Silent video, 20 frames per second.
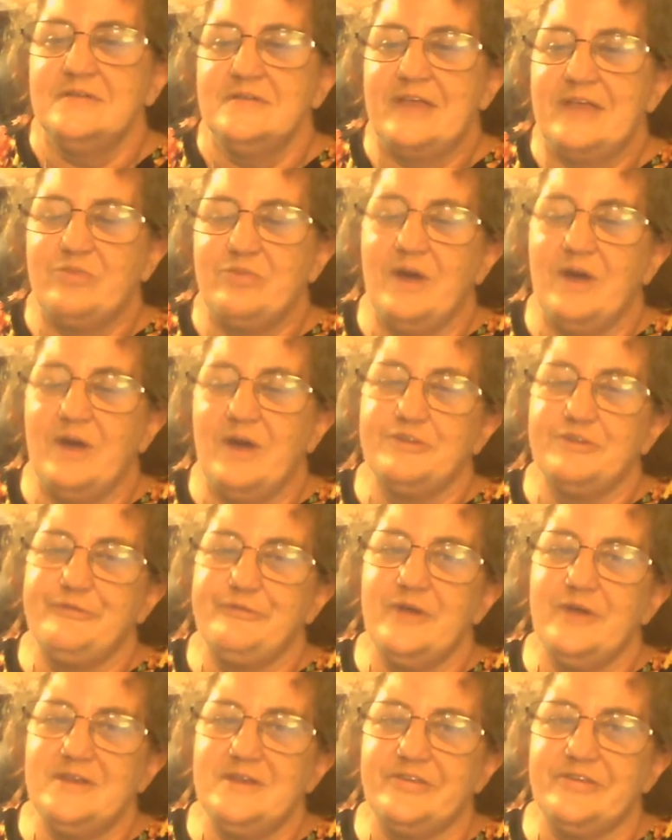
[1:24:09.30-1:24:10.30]
That's why I was
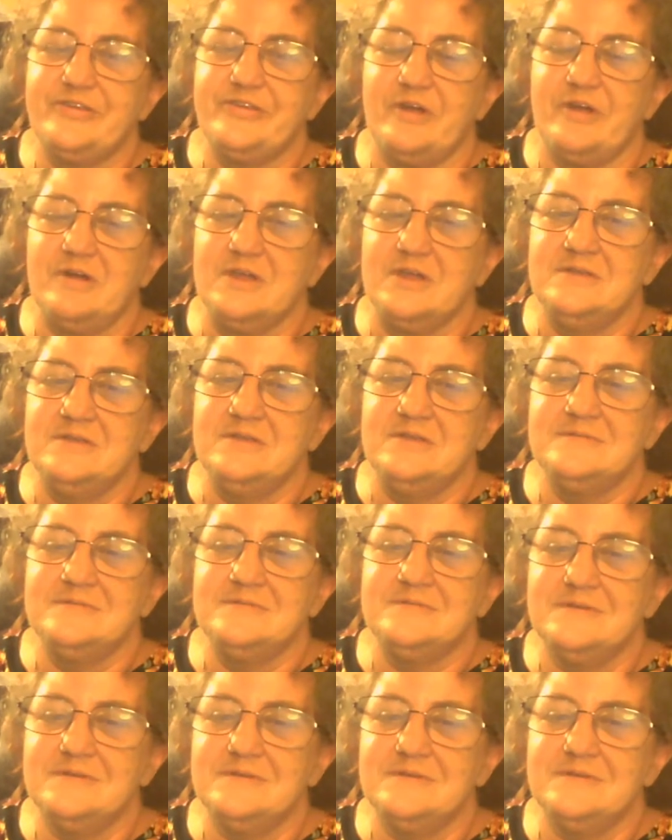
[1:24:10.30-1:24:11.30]
afraid of starting
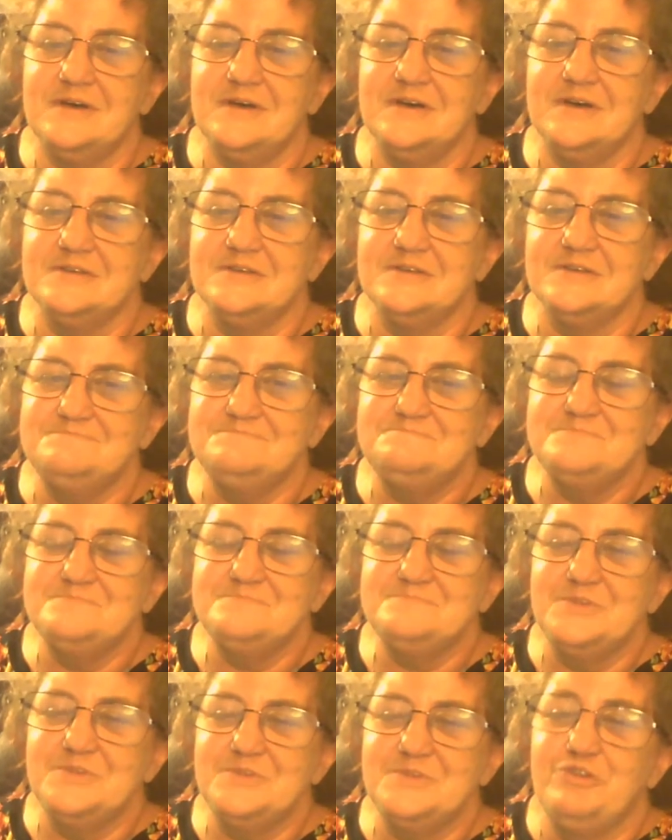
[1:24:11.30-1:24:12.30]
a
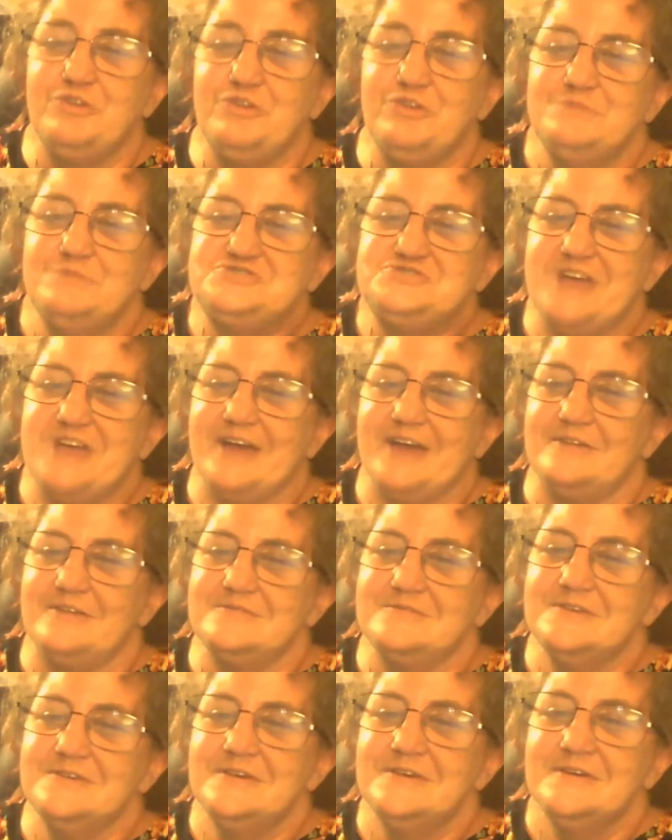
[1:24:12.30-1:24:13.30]
YouTube
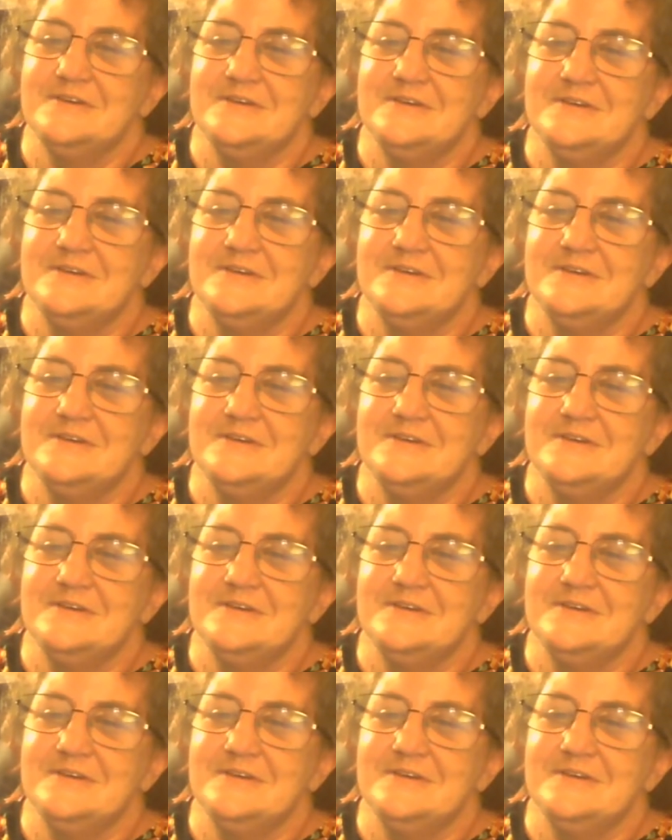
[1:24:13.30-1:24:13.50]
channel.